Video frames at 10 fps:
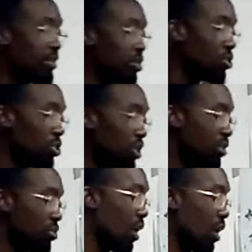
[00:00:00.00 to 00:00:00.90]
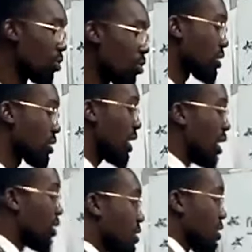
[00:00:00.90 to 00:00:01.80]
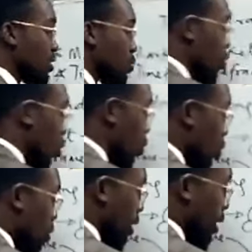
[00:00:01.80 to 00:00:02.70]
institutional trader will not just allow this thing to go